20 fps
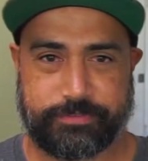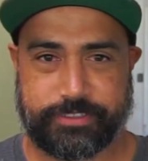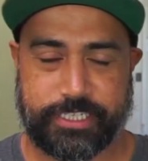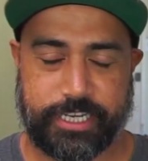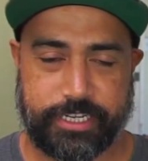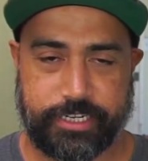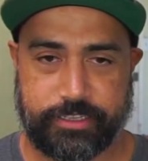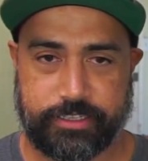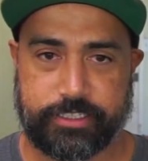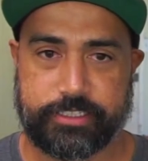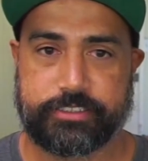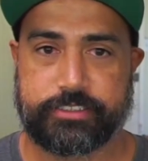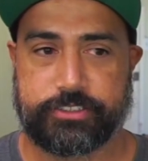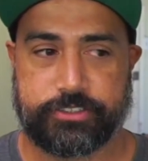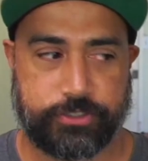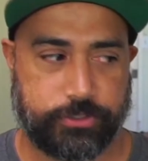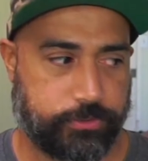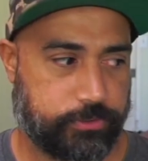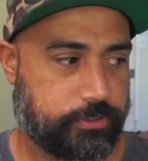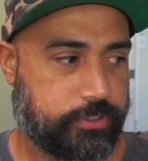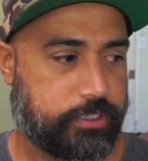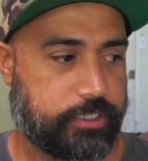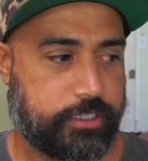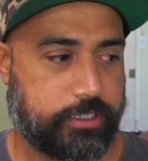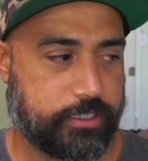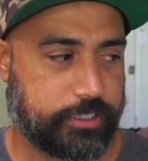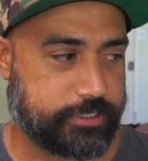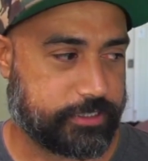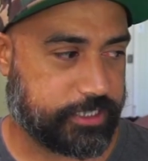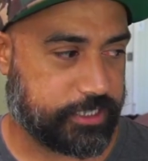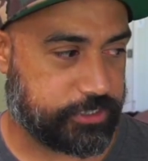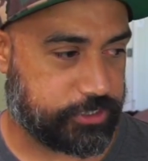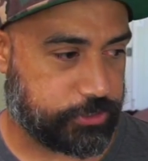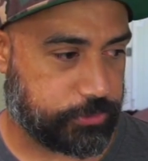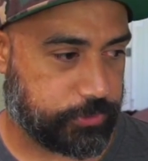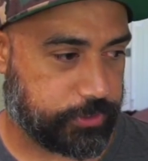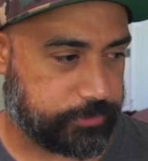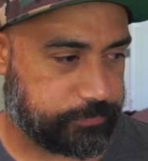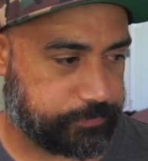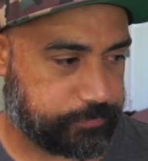tidy list. So let's get
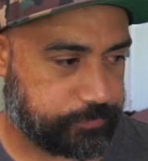to it.